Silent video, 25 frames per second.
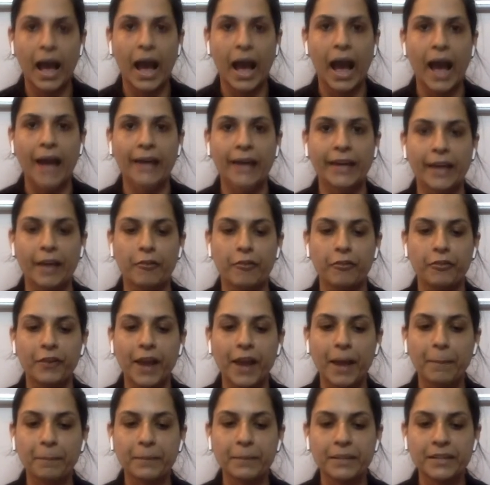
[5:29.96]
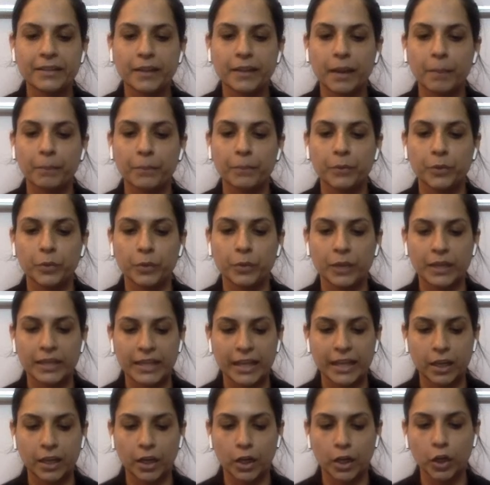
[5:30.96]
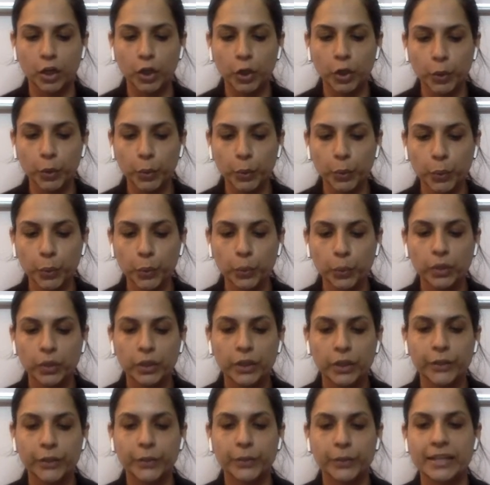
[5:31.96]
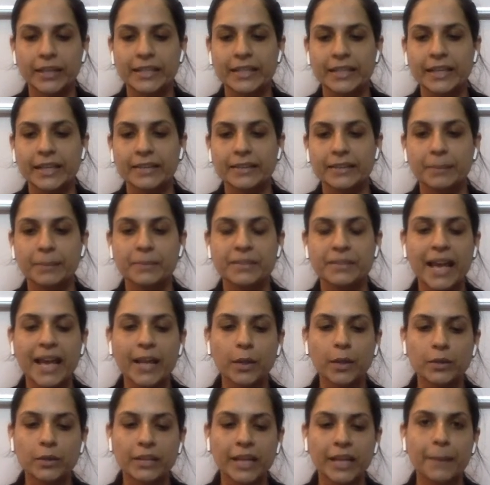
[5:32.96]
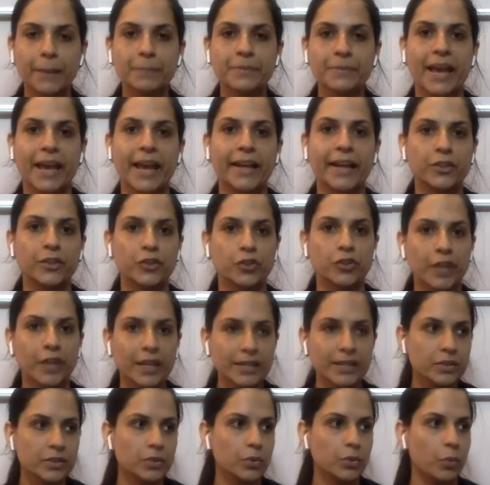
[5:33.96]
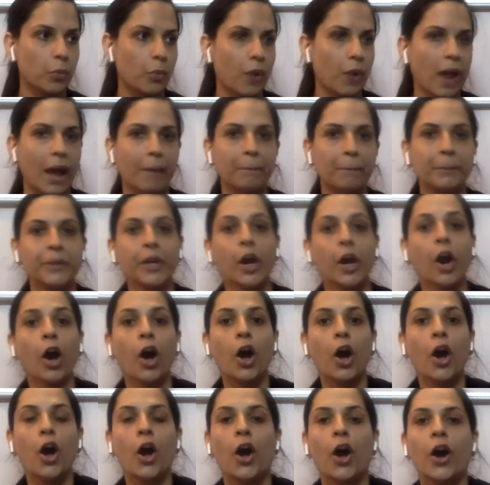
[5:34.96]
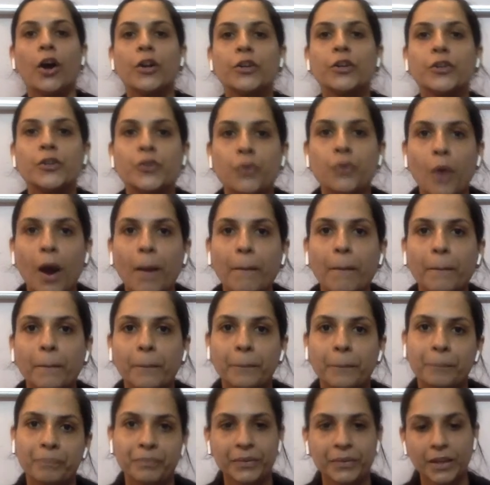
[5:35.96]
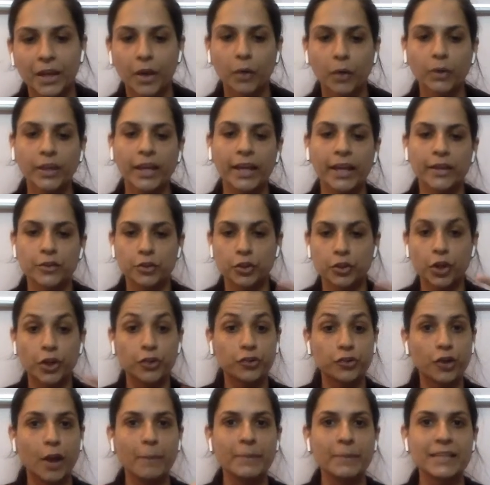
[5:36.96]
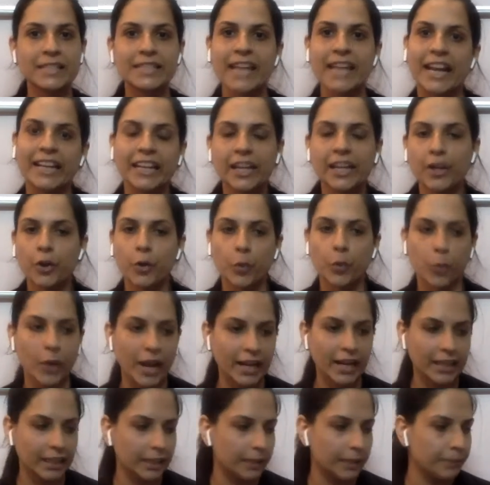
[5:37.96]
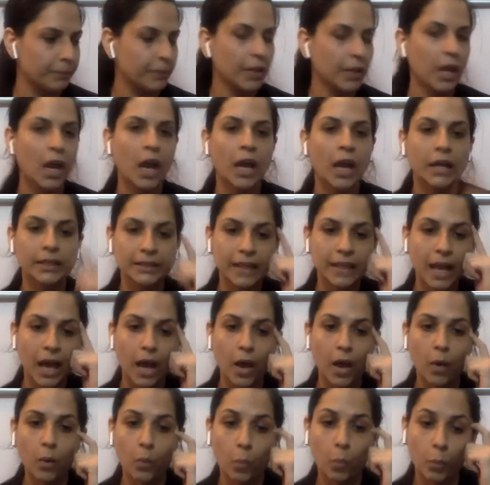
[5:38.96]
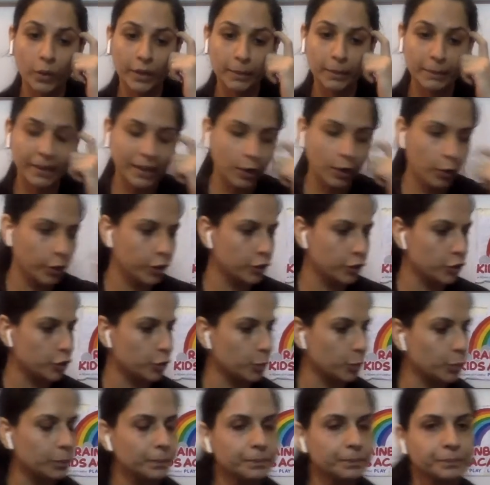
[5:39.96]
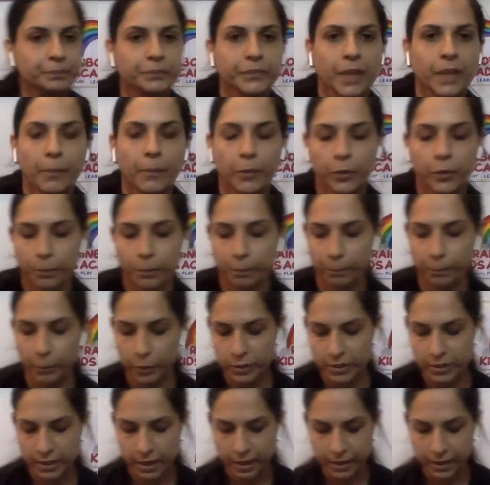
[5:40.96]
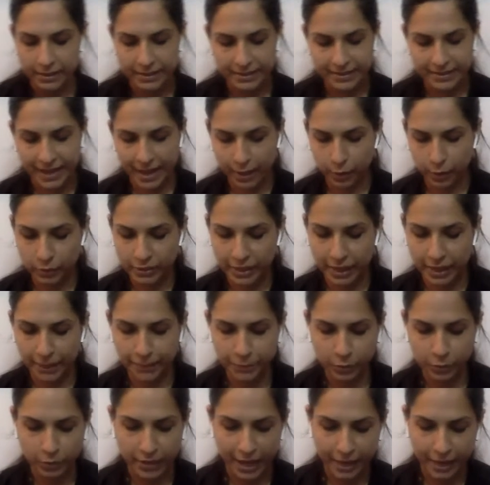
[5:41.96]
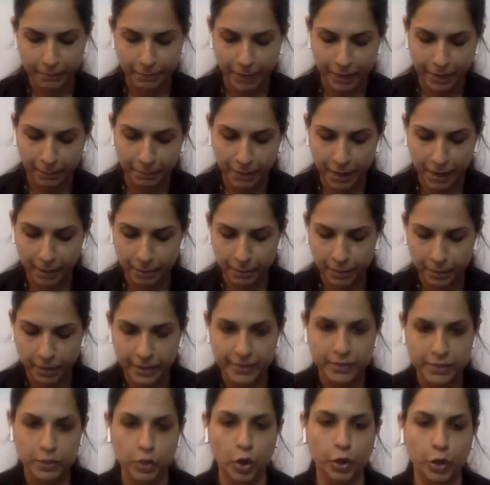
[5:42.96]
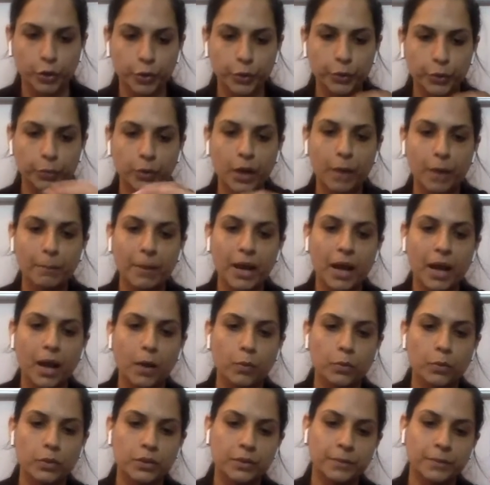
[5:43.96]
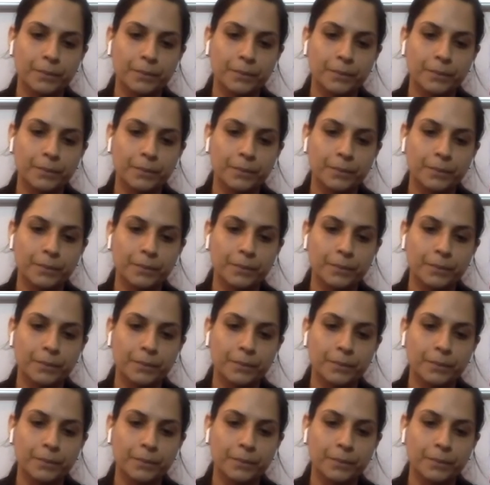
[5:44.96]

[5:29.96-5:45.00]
I have wrapped it up. You can take a glue, you can take some cello tape and just wrap your drum. Okay, so your drum is getting ready. Now, what am I going to do? I'm going to put a cello tape so that my paper is not going to come out.